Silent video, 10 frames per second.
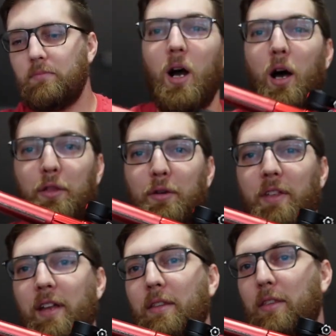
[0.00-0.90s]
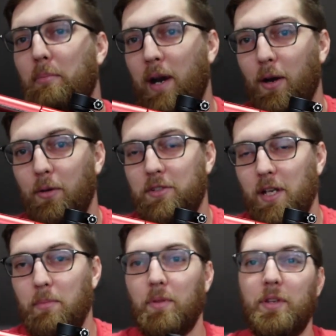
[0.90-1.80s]
other than the barrel
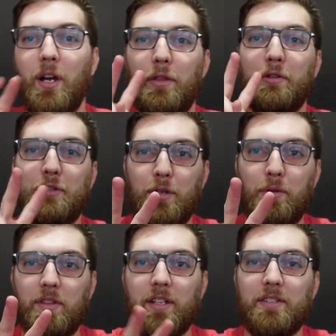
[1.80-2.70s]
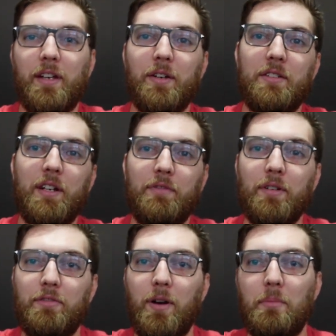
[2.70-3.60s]
tip, the other two things that are
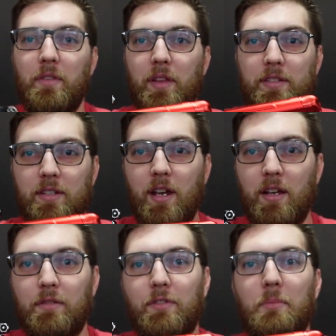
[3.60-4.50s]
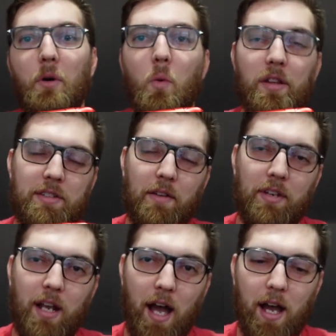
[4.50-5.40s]
different from this gun, from the
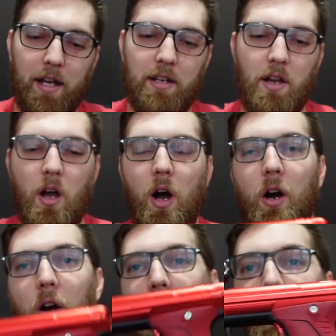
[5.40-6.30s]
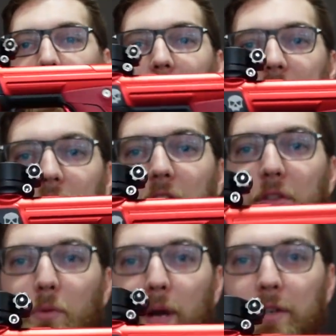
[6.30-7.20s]
170i, are obviously
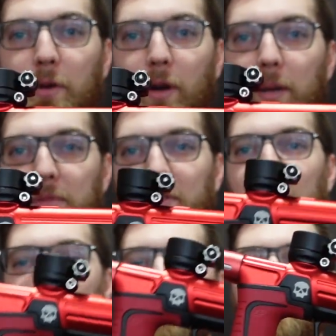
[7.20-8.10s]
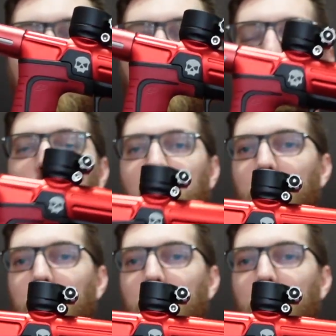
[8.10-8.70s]
the red grips. So